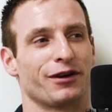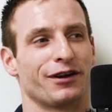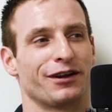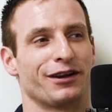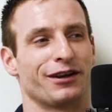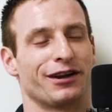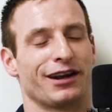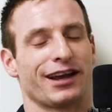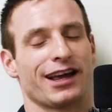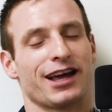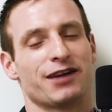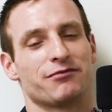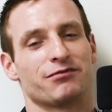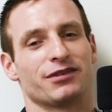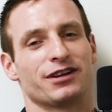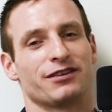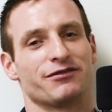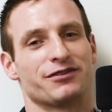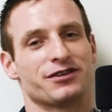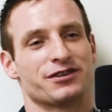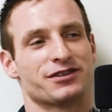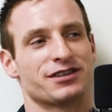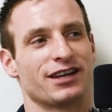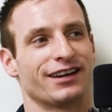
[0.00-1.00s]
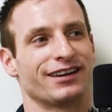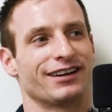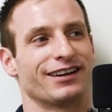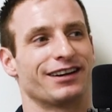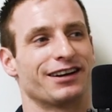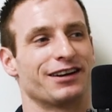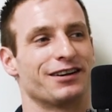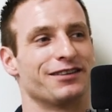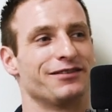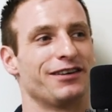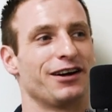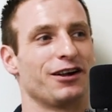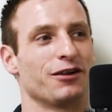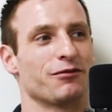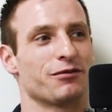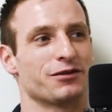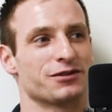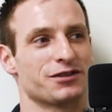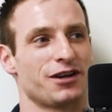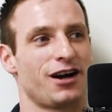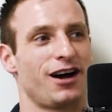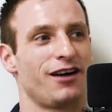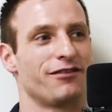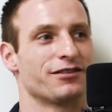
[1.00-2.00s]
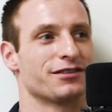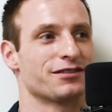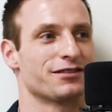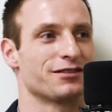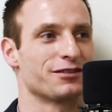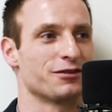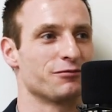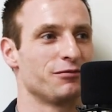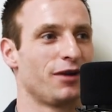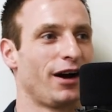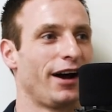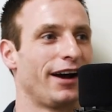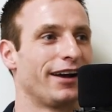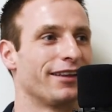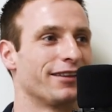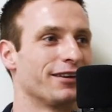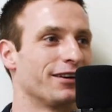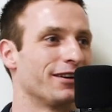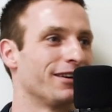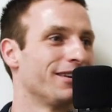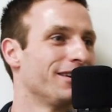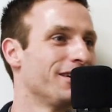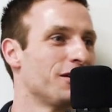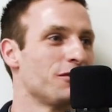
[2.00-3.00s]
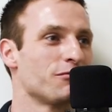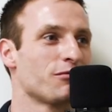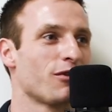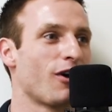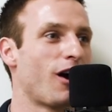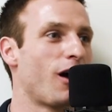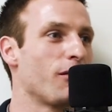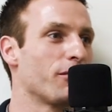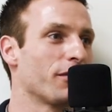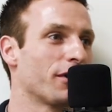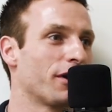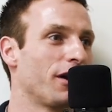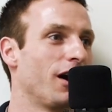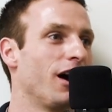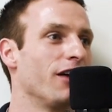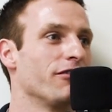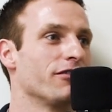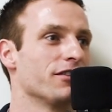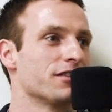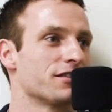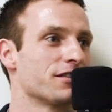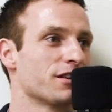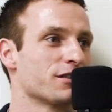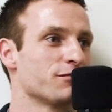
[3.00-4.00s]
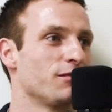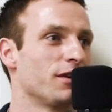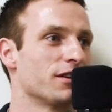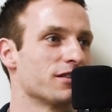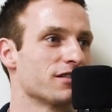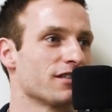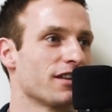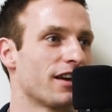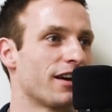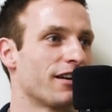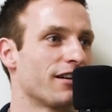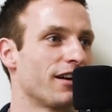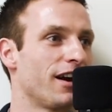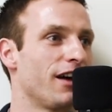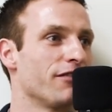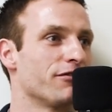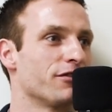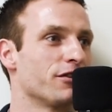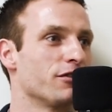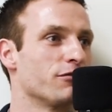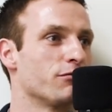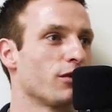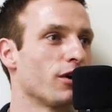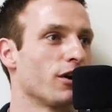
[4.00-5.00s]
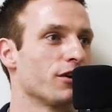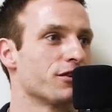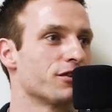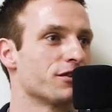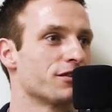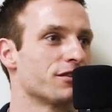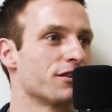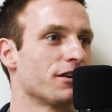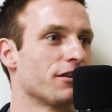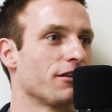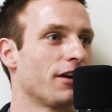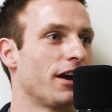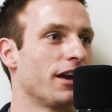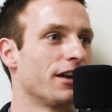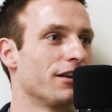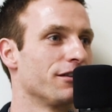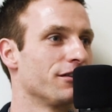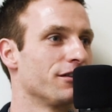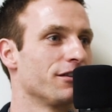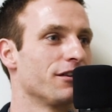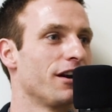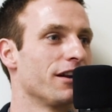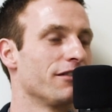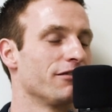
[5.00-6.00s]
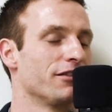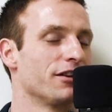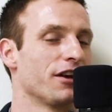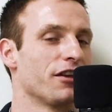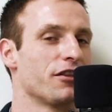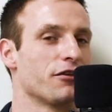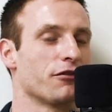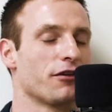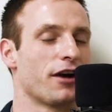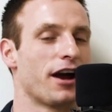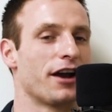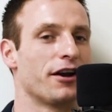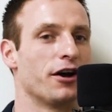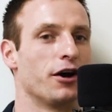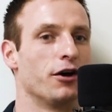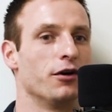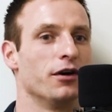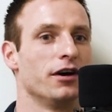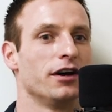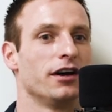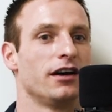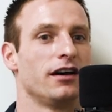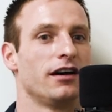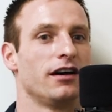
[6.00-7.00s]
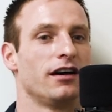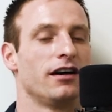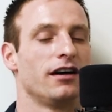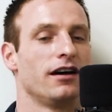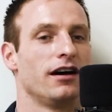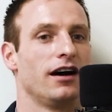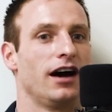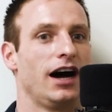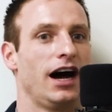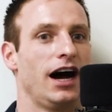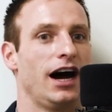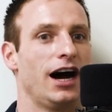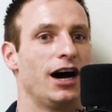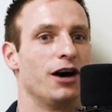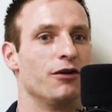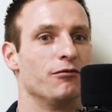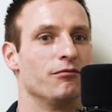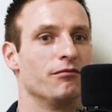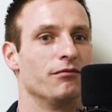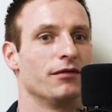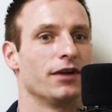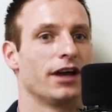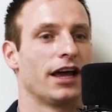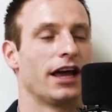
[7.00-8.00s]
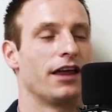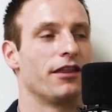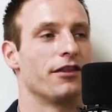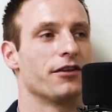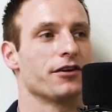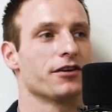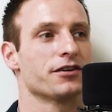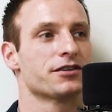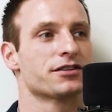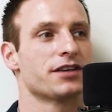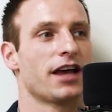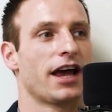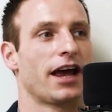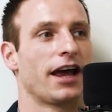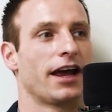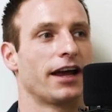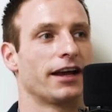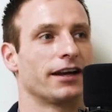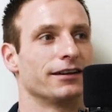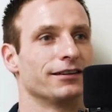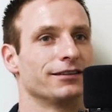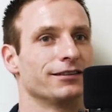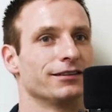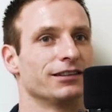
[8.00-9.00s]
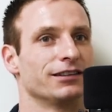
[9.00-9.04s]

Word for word: you can't believe you're sitting in a developer's office and they're buying the property off you six months later after you've purchased it, right? You, are not even done the reno. Um, and they're saying,